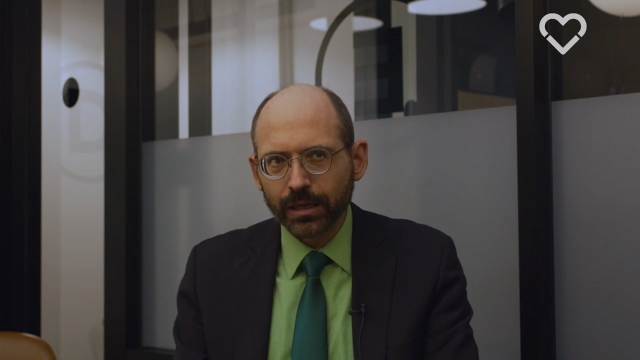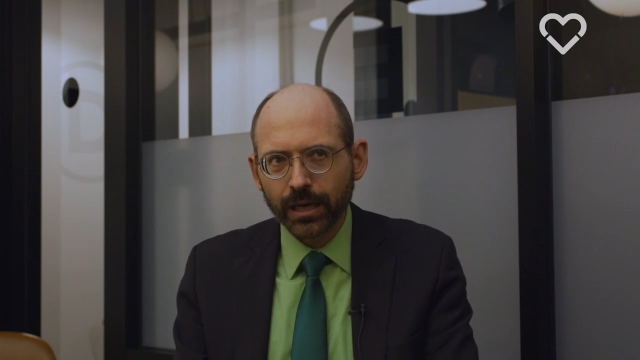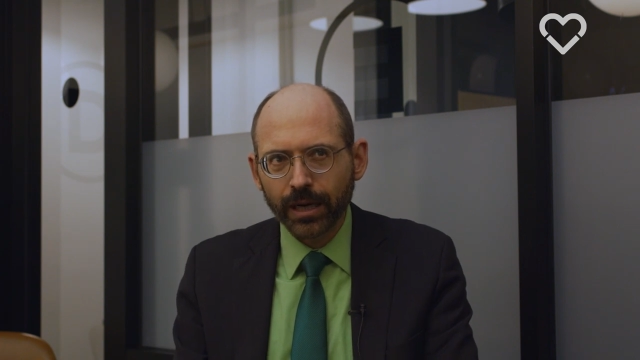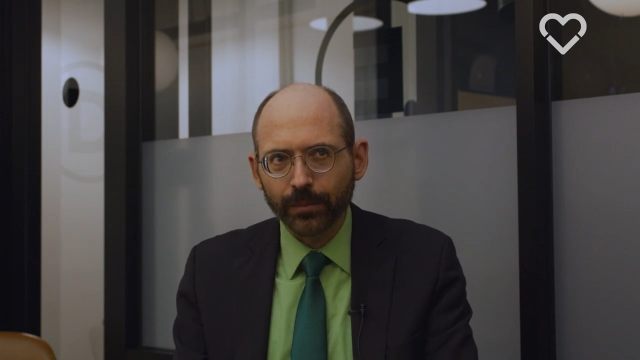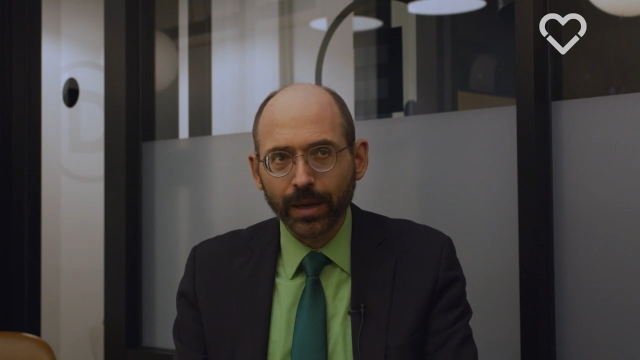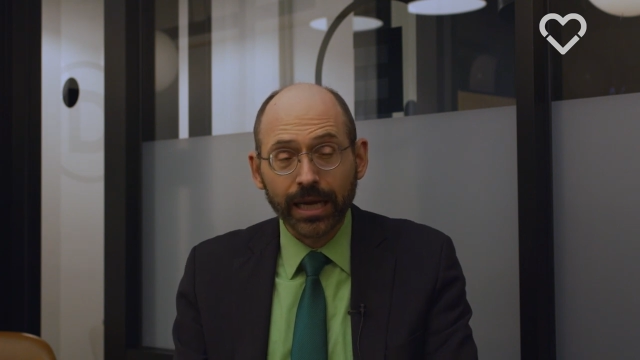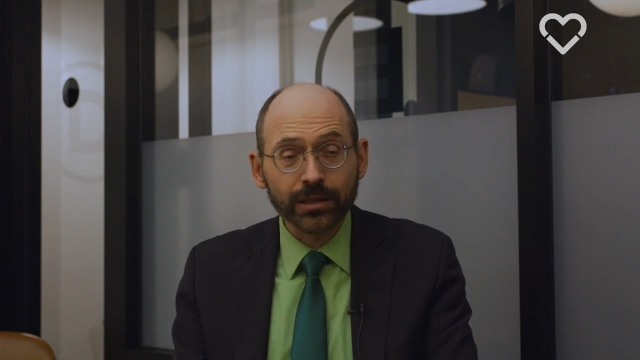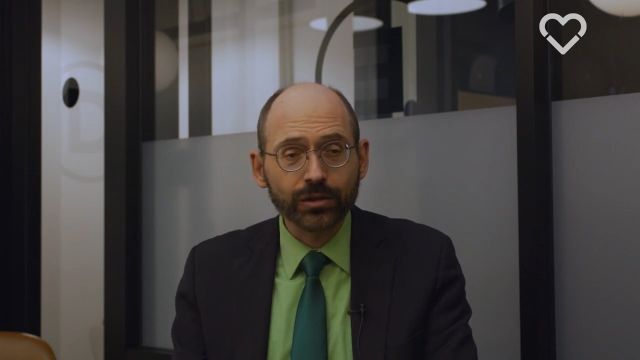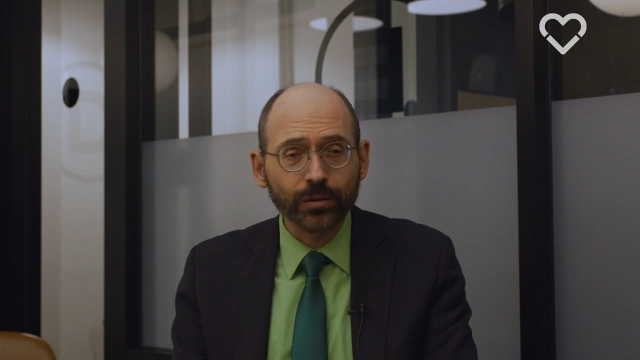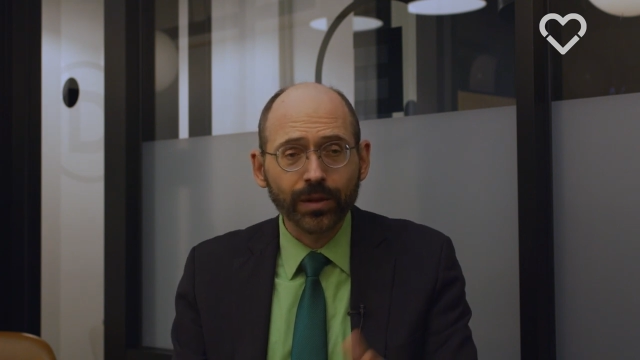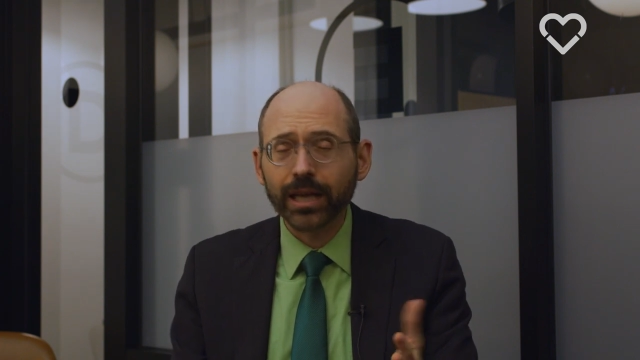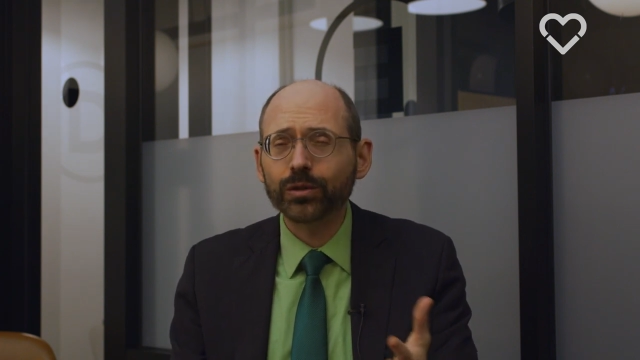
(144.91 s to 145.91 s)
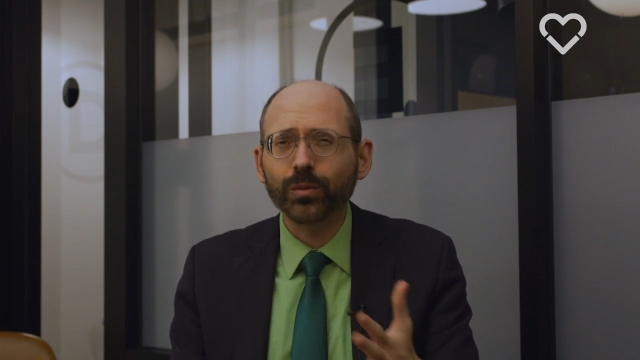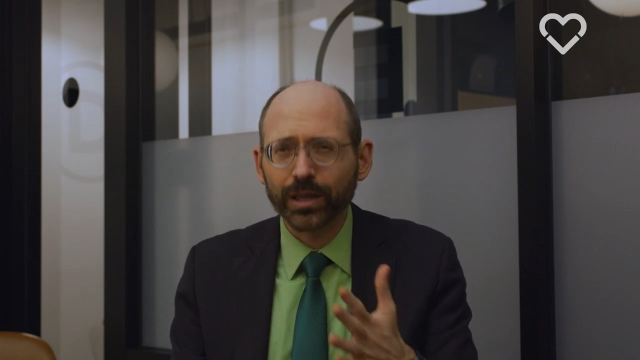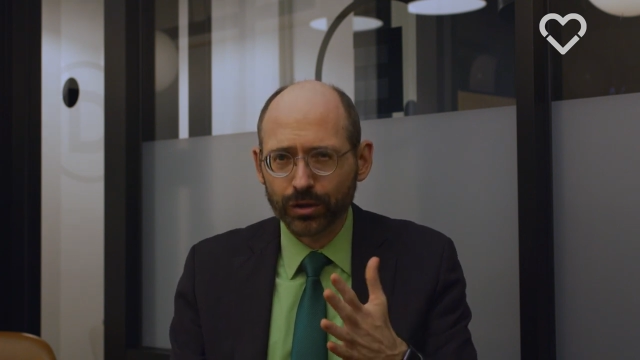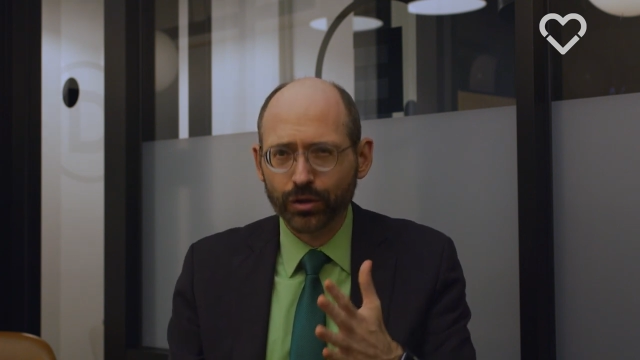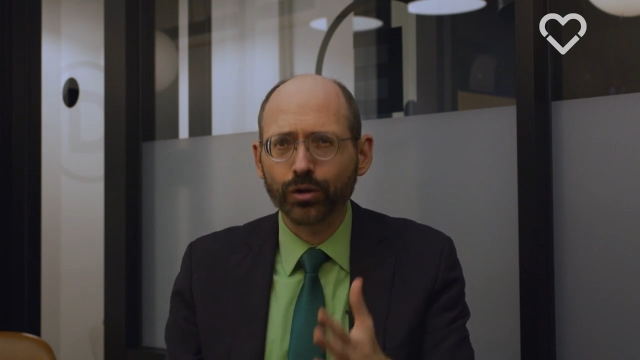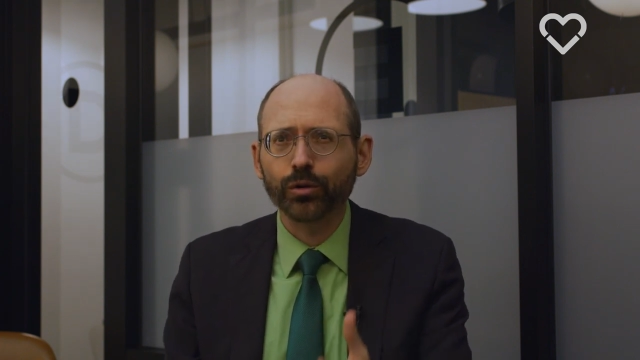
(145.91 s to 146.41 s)
Um, and so that's why
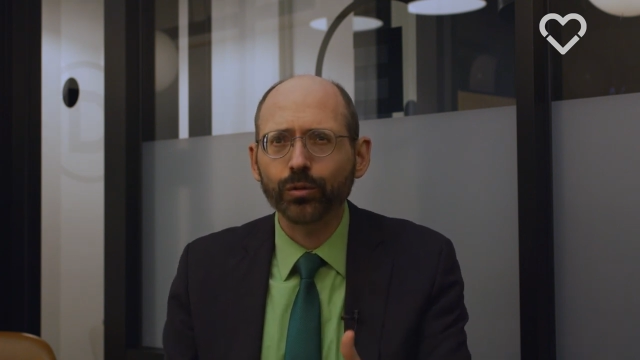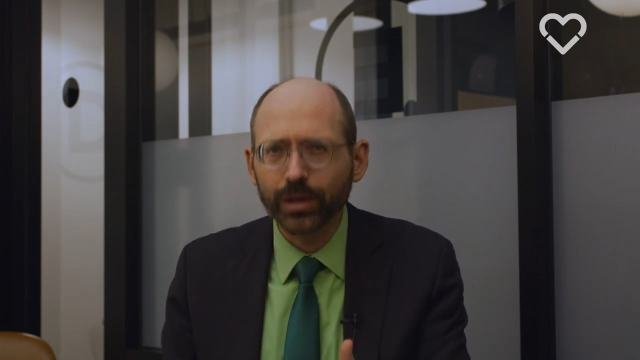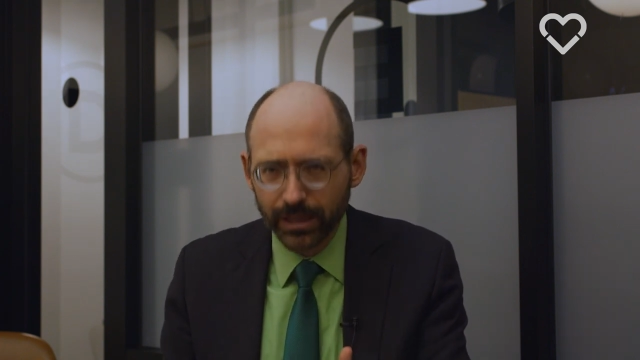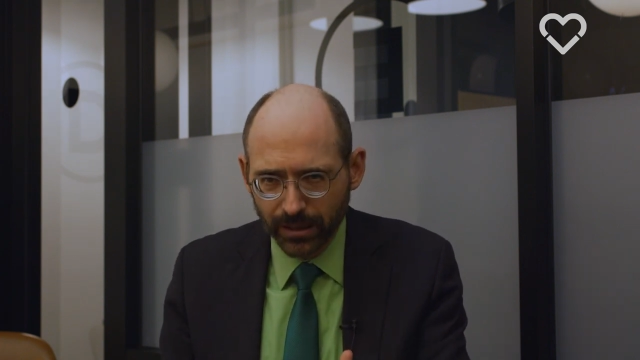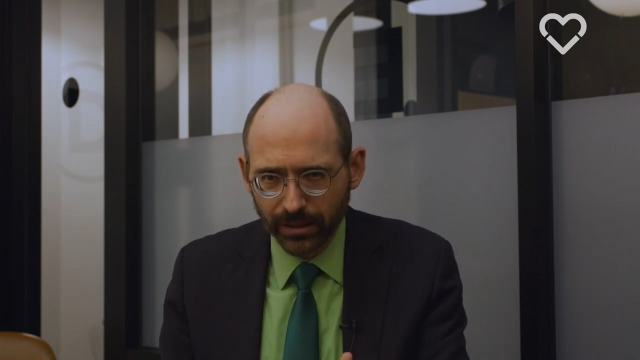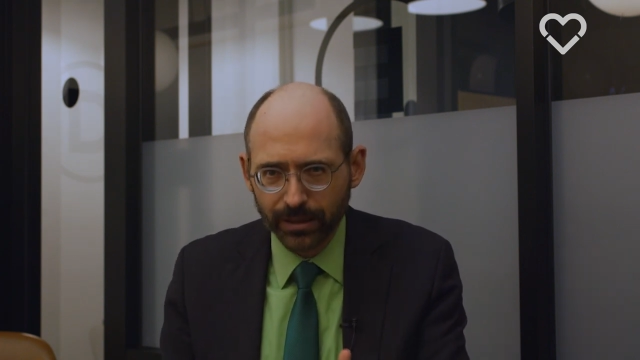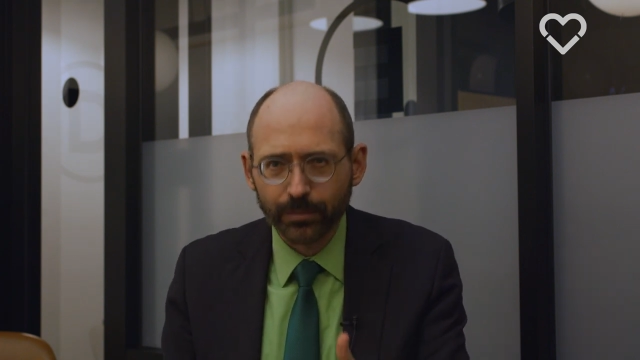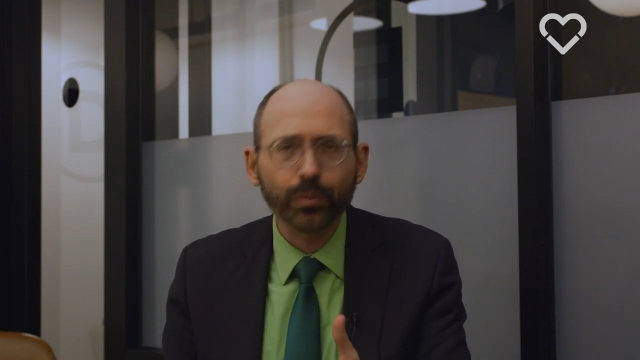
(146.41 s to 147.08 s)
it's critically